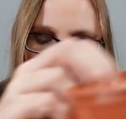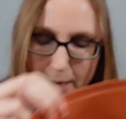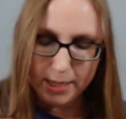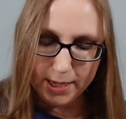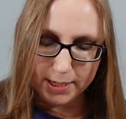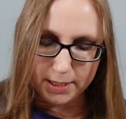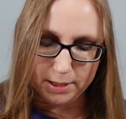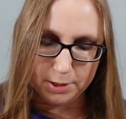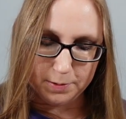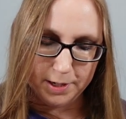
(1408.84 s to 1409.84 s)
My
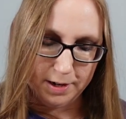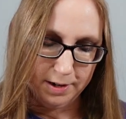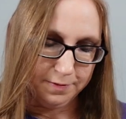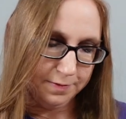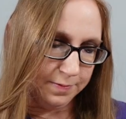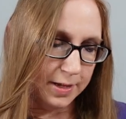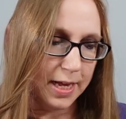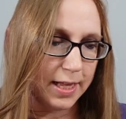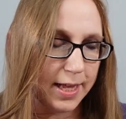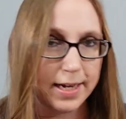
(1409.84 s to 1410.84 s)
Alexa's going off.
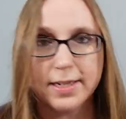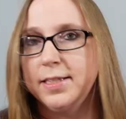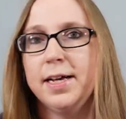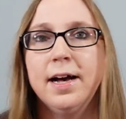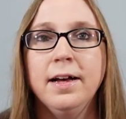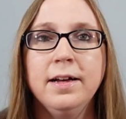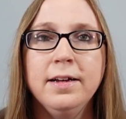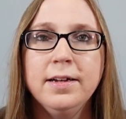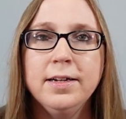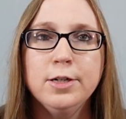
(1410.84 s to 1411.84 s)
Alexa,
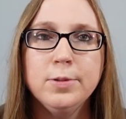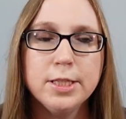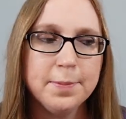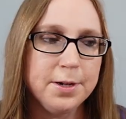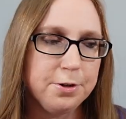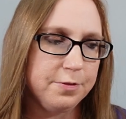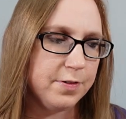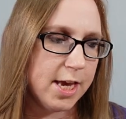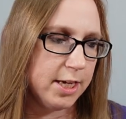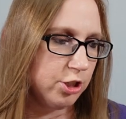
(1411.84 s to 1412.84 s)
what's my
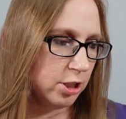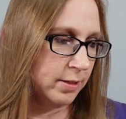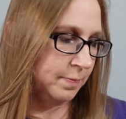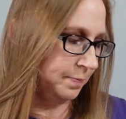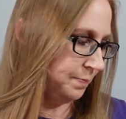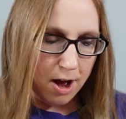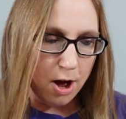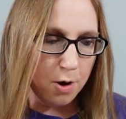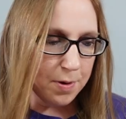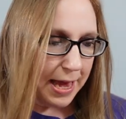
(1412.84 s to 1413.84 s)
notification?
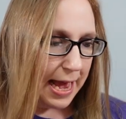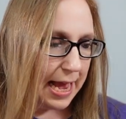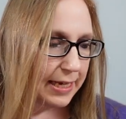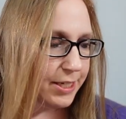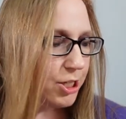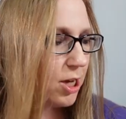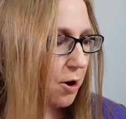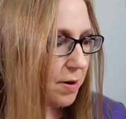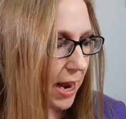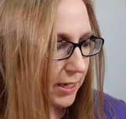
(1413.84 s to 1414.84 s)
Okay,
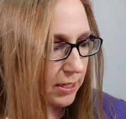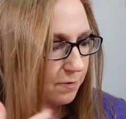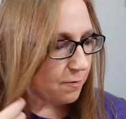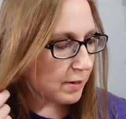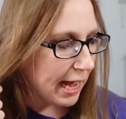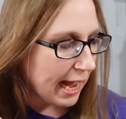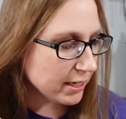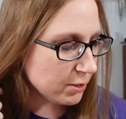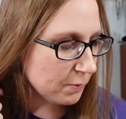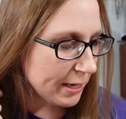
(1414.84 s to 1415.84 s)
so next
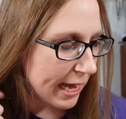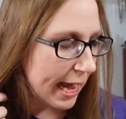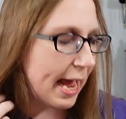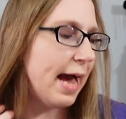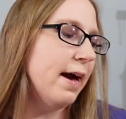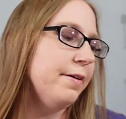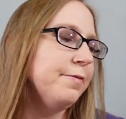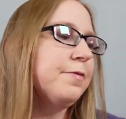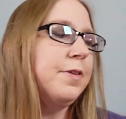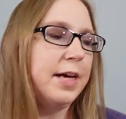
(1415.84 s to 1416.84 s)
flat we
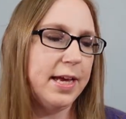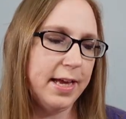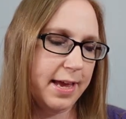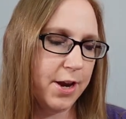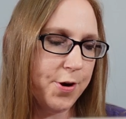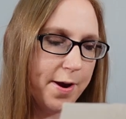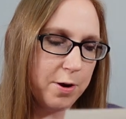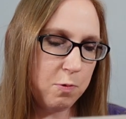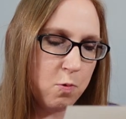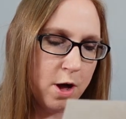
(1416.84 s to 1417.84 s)
have Eric
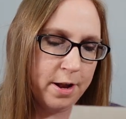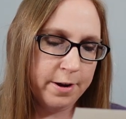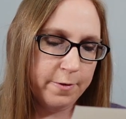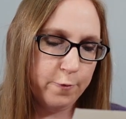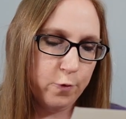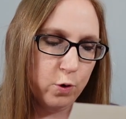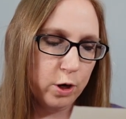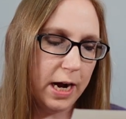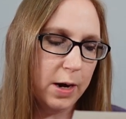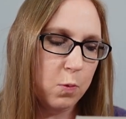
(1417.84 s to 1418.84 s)
won
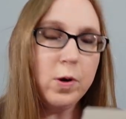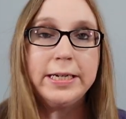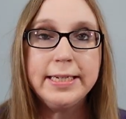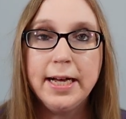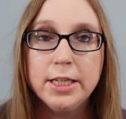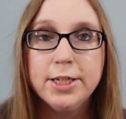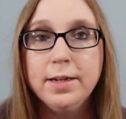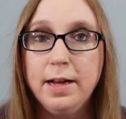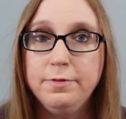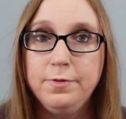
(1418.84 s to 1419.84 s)
for
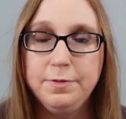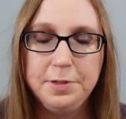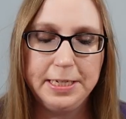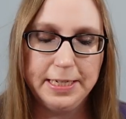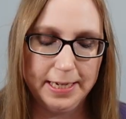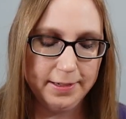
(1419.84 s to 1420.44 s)
$1.50.